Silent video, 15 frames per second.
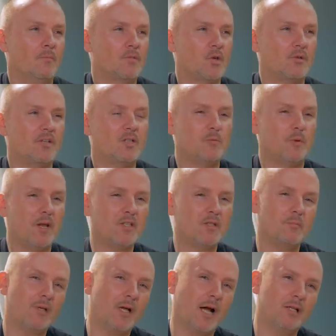So the
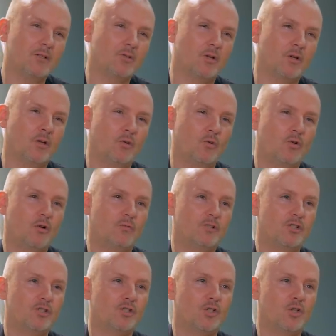inspiration behind the look of
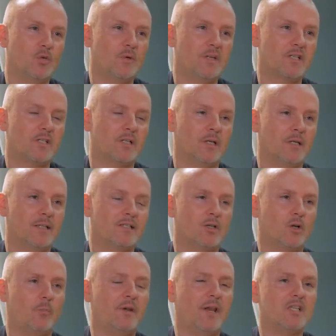the show, it's a
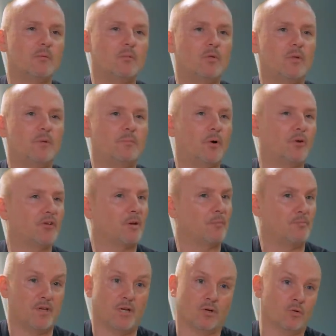combination between punk and
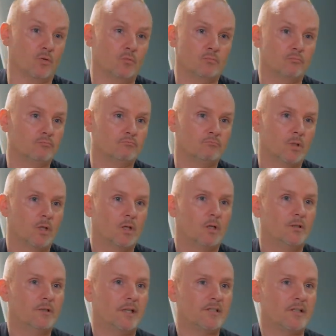Pierrot.
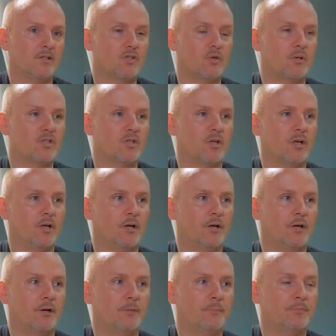That's it. So it's
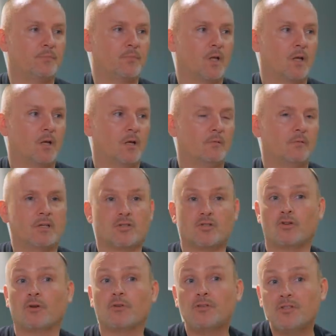there's a
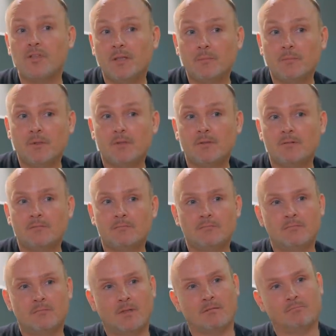circus theme,
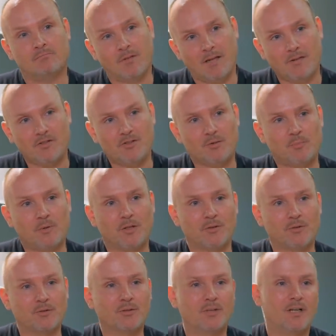hence the
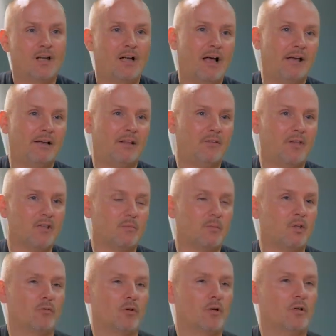Pierrot, and then there's a
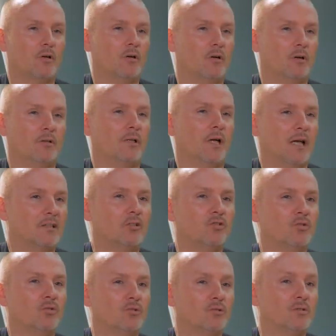bit of an
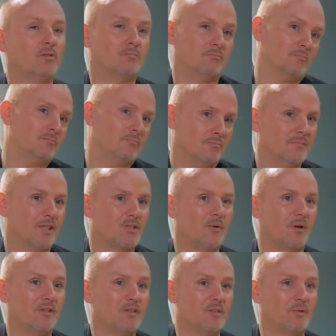attitude. That's
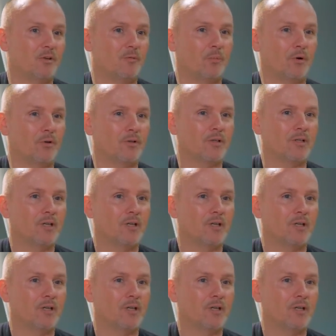why there's a bit of punk.